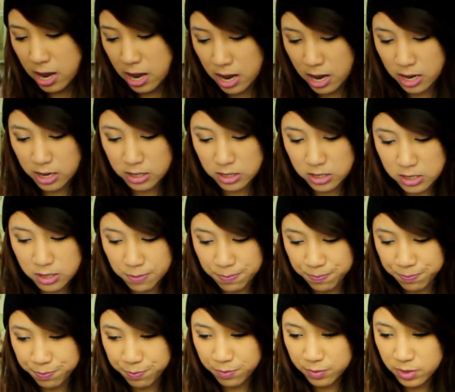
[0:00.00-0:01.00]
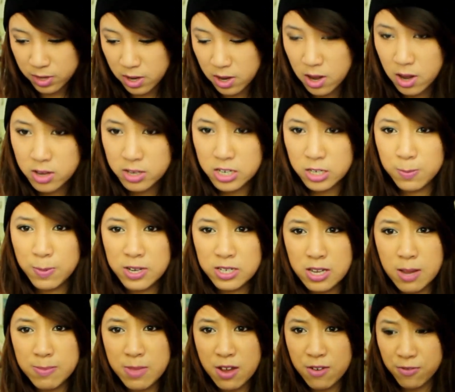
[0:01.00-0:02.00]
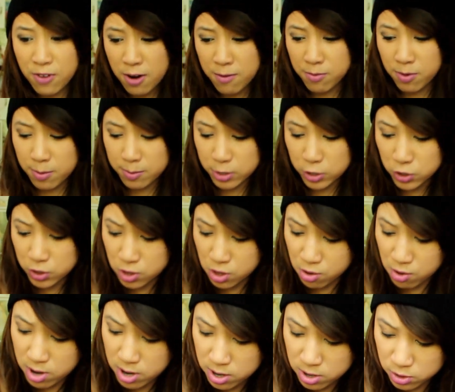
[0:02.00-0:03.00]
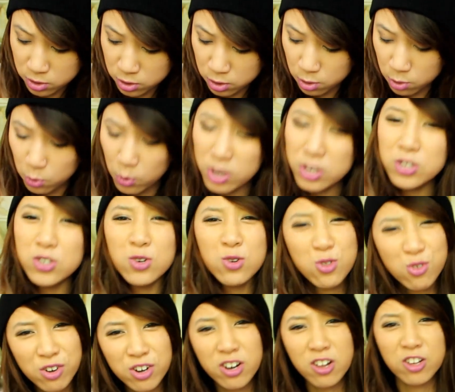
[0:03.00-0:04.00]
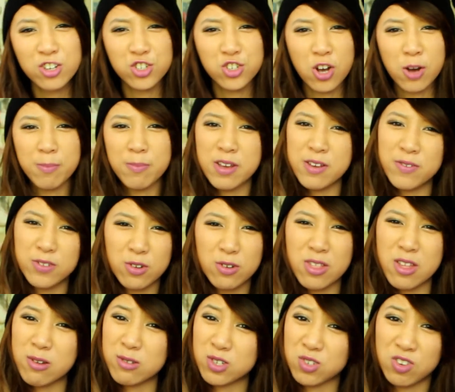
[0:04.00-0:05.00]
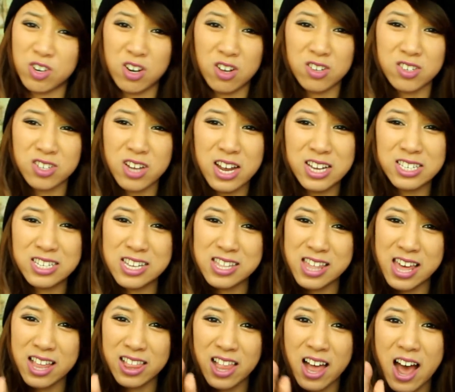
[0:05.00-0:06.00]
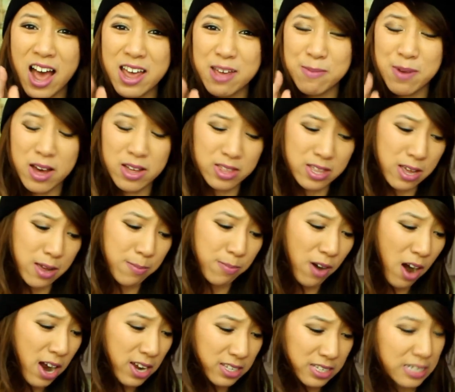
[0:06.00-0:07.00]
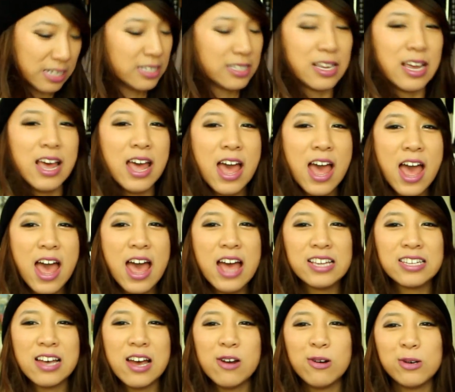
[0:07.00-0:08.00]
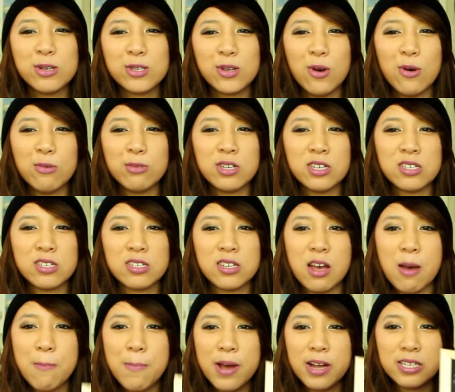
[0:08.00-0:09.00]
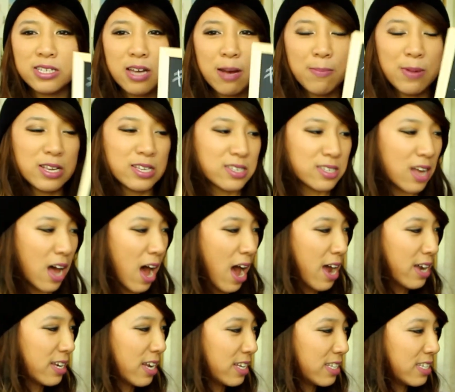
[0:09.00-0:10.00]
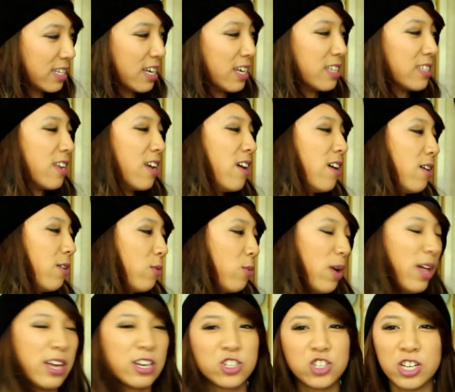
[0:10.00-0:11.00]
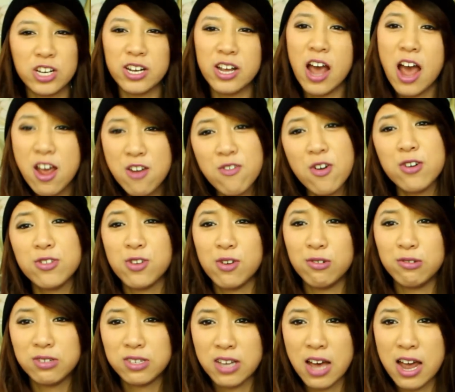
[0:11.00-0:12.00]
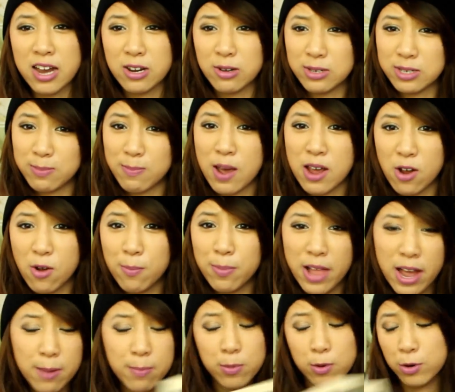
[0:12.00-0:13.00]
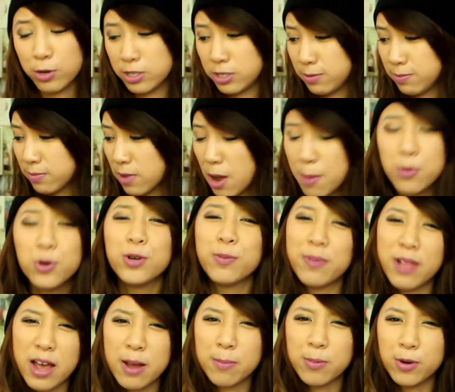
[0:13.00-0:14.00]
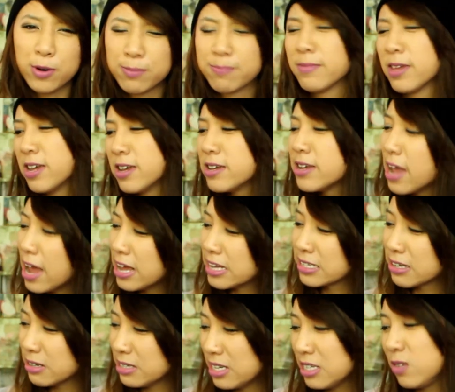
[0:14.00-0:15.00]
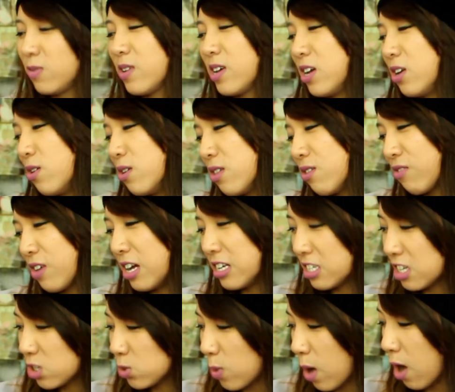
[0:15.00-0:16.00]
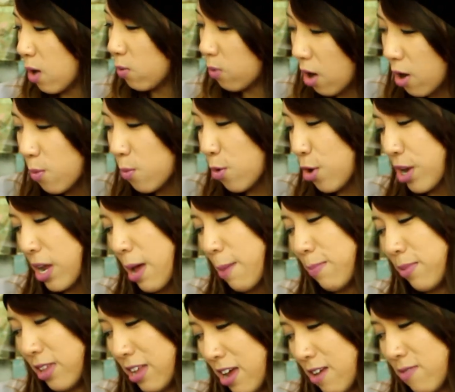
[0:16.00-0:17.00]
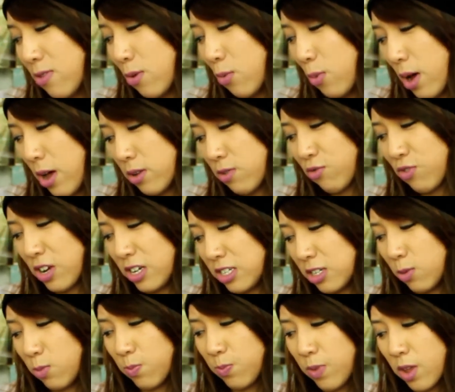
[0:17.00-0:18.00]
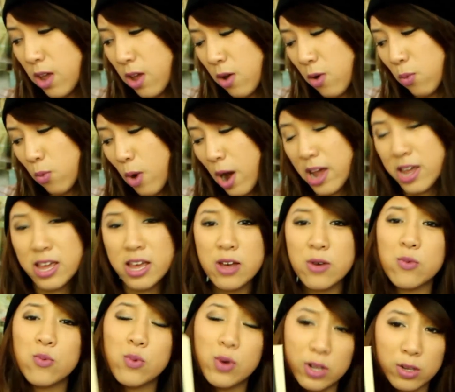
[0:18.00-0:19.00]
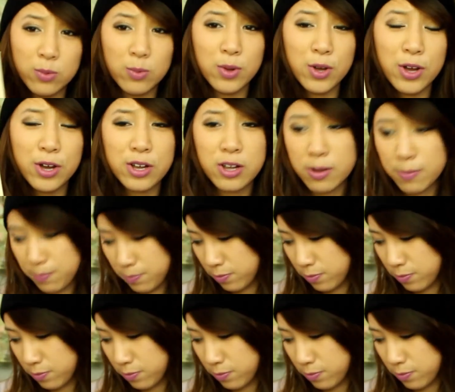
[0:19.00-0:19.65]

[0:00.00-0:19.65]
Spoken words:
And just picked up that frame from the $123 shop, even though that was $3.90. They lie about their prices. And I also just picked up a sign that says, but actually, I wrote their own sign. It was my own blackboard. I bought a blackboard. Yeah, so it says, forget all the reasons why it won't work and believe the one reason why it will work.